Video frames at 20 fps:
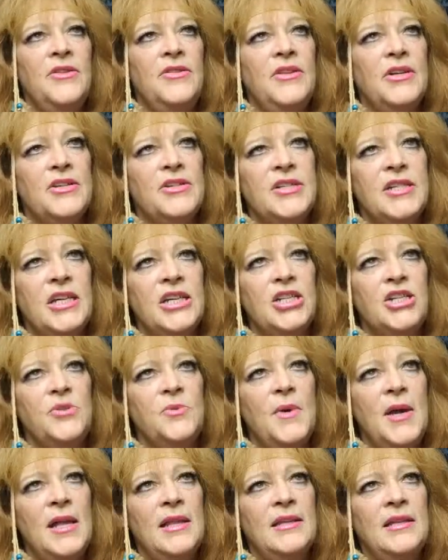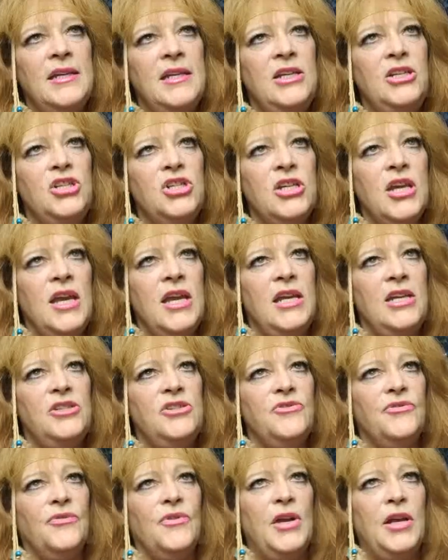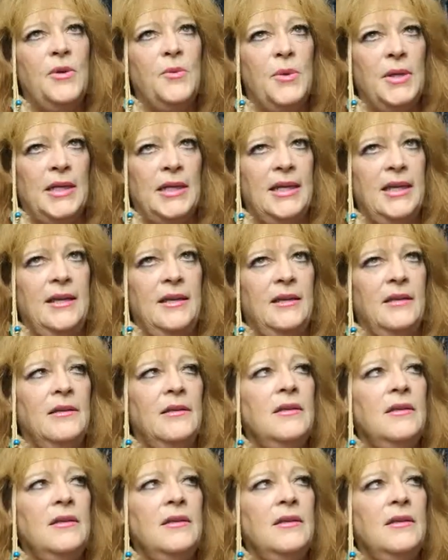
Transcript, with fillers: their sexuality change frequently.